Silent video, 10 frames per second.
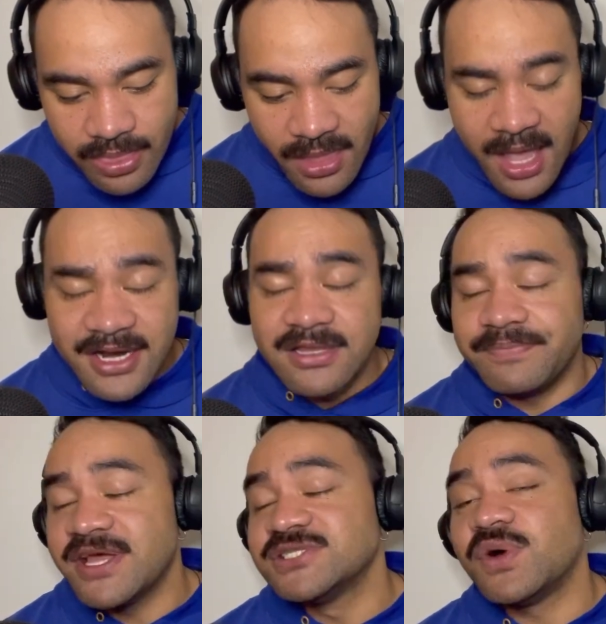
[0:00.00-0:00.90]
Another
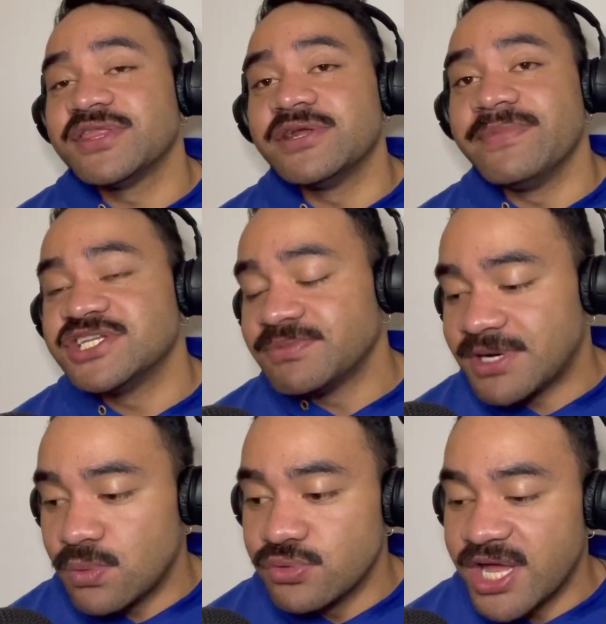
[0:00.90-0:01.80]
player as well that I didn't mention, but I
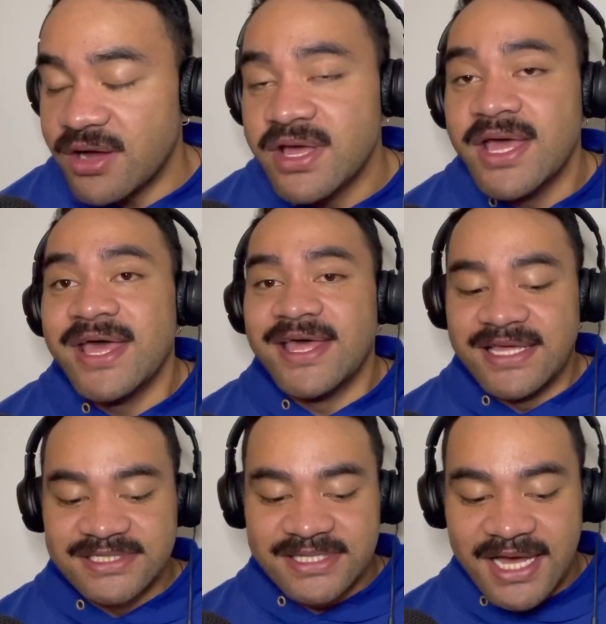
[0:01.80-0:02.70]
will now,
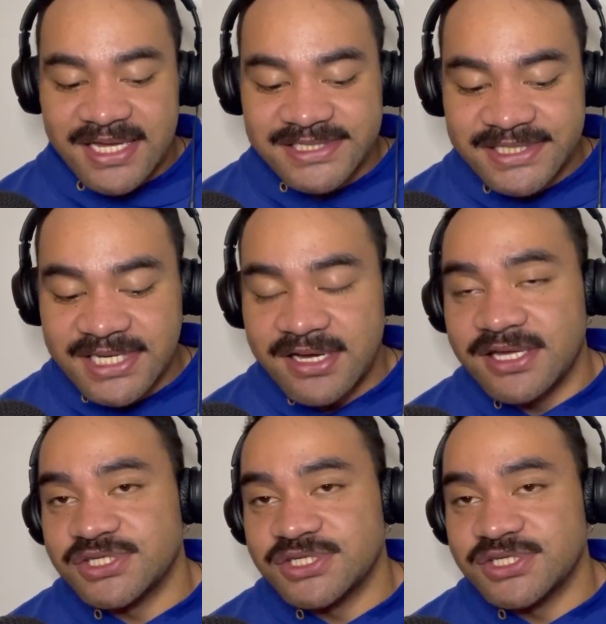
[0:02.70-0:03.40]
is Darcy Tucker.